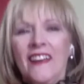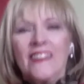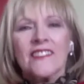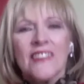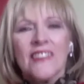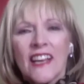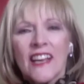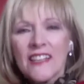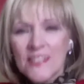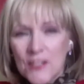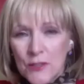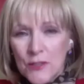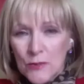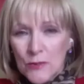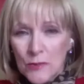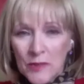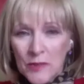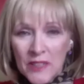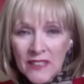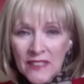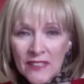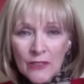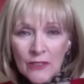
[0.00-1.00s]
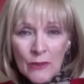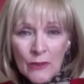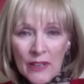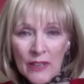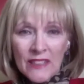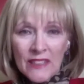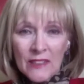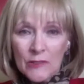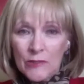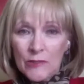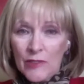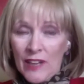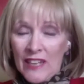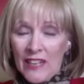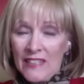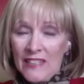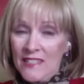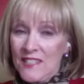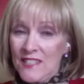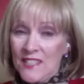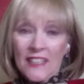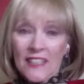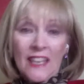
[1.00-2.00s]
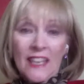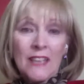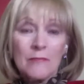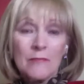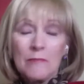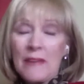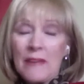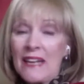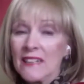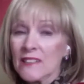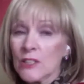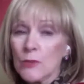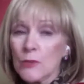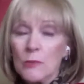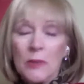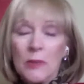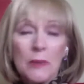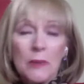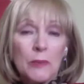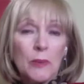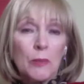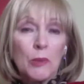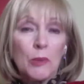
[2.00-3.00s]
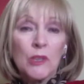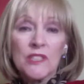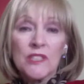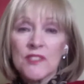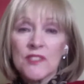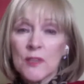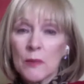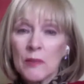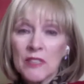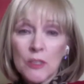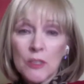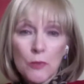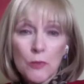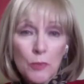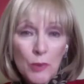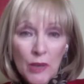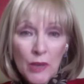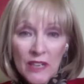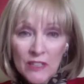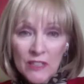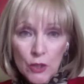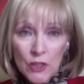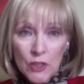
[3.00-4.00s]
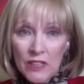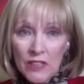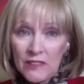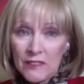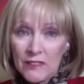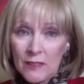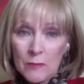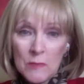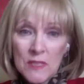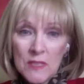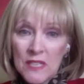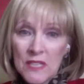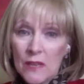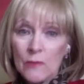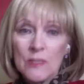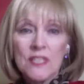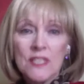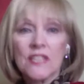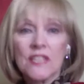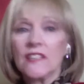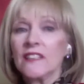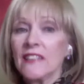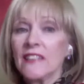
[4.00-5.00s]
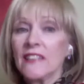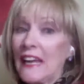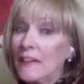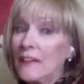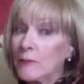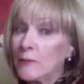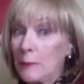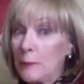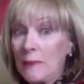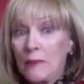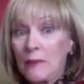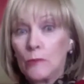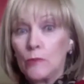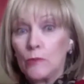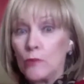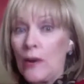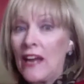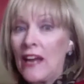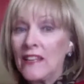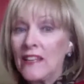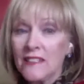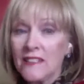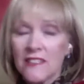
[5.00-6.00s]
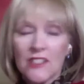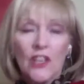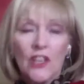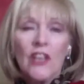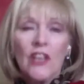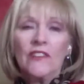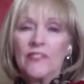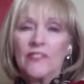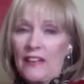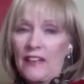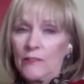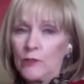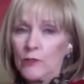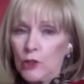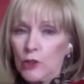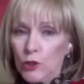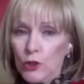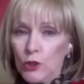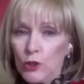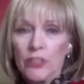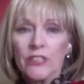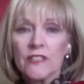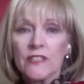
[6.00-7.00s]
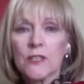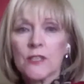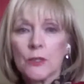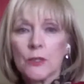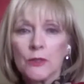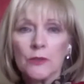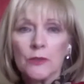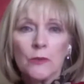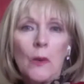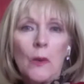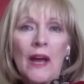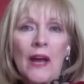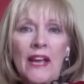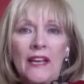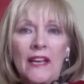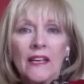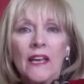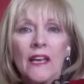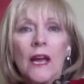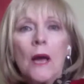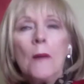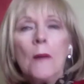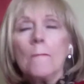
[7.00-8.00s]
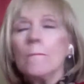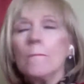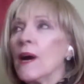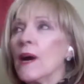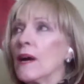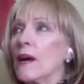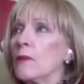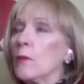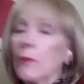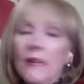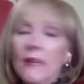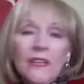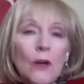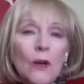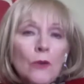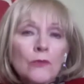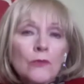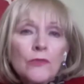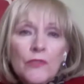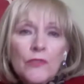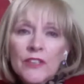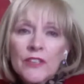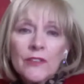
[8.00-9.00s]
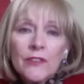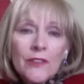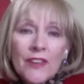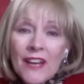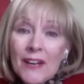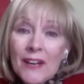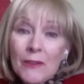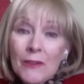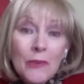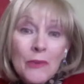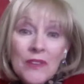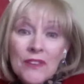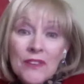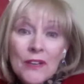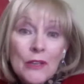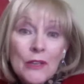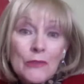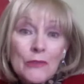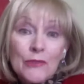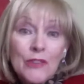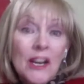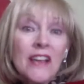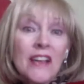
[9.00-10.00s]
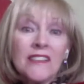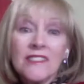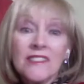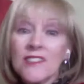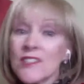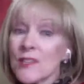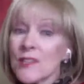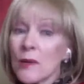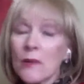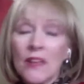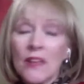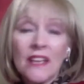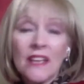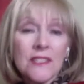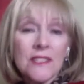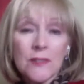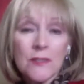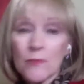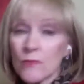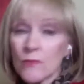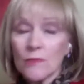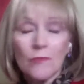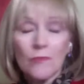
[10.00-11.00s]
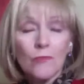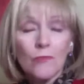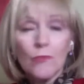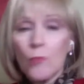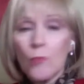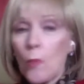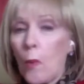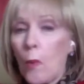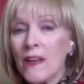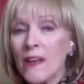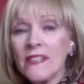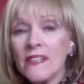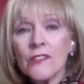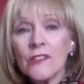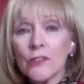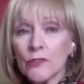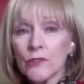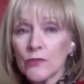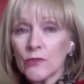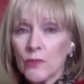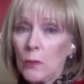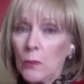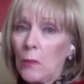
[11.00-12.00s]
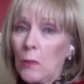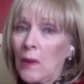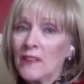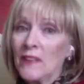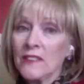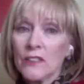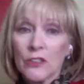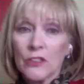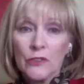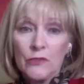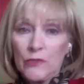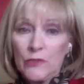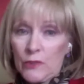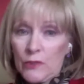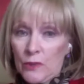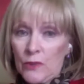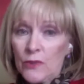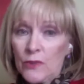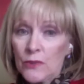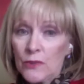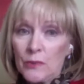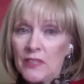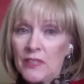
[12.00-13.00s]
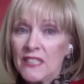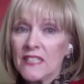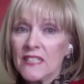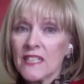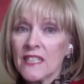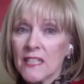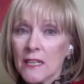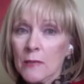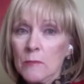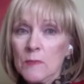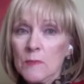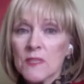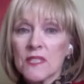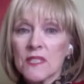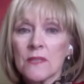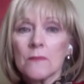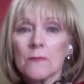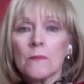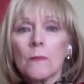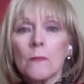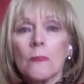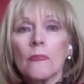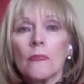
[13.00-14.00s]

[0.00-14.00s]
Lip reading: That's really great advice. Again, back to people put so much pressure on themselves, thinking they have to be right, they have to look a certain way. But we don't feel that with our friends. So that's wonderful 3 tips.